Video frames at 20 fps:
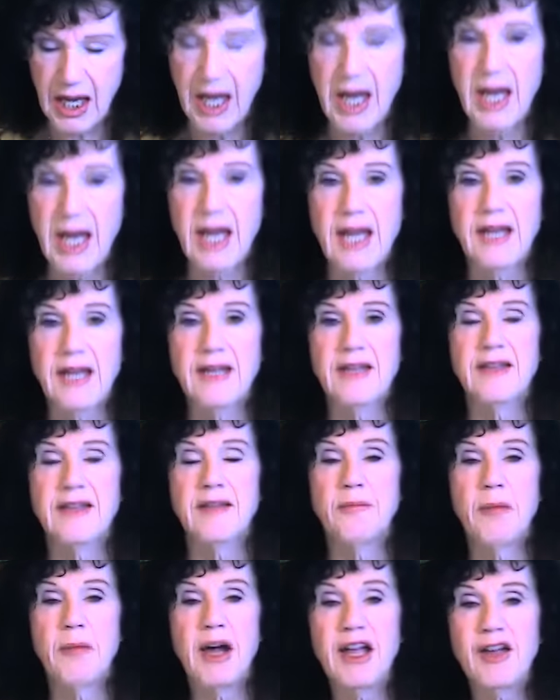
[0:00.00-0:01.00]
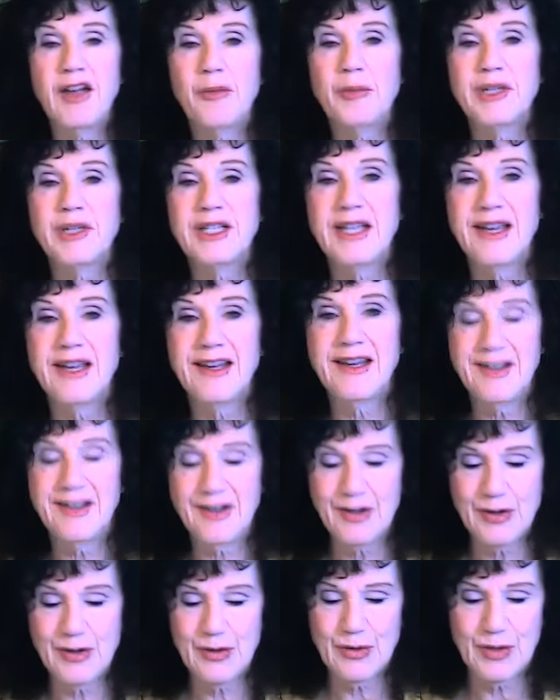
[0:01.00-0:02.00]
and the mild
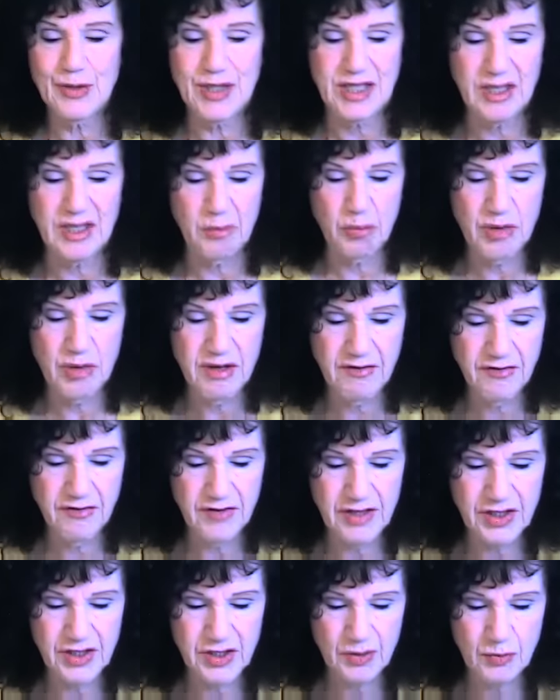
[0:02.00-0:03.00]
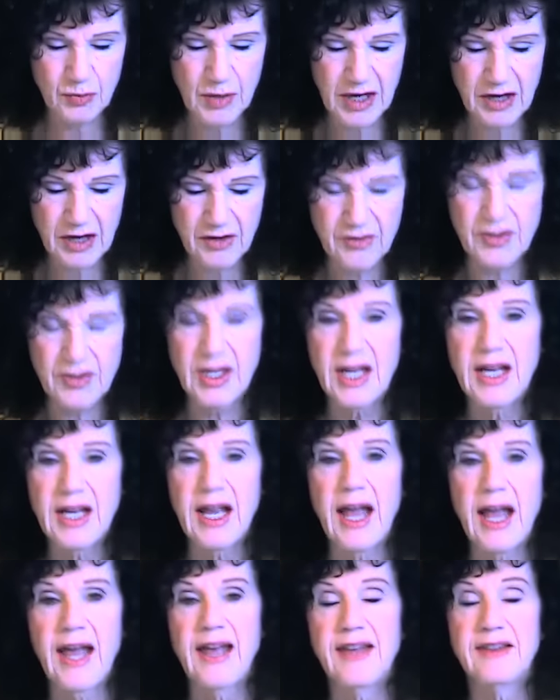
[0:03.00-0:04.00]
potatoes and your beef that's around,
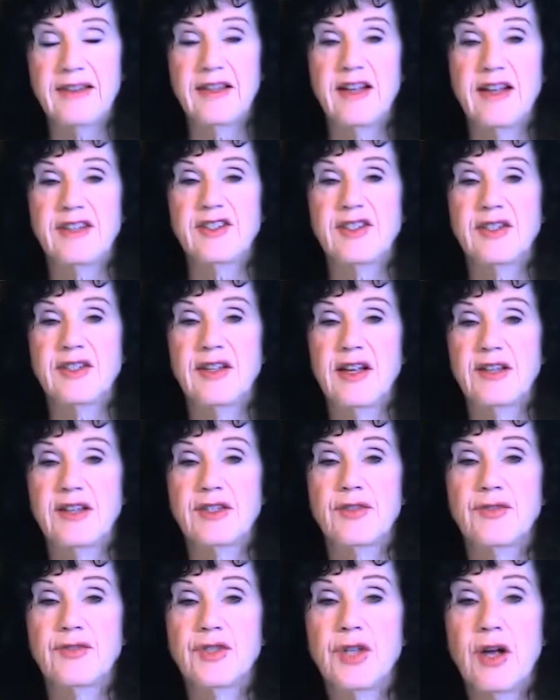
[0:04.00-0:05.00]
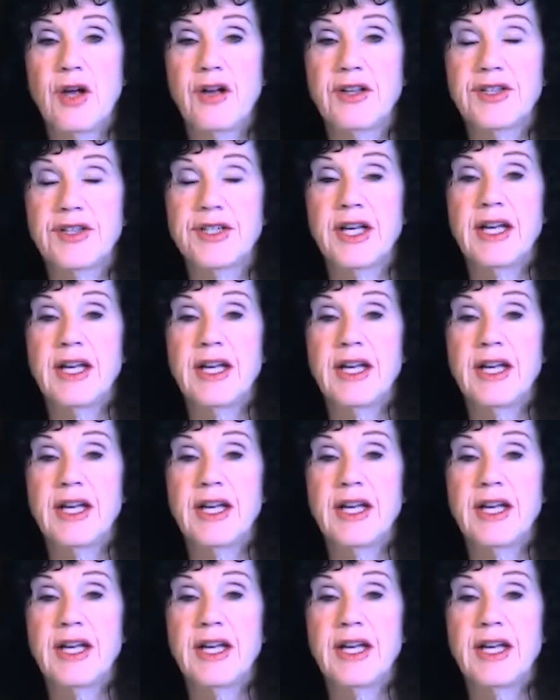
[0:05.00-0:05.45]
and lots and lots of salt.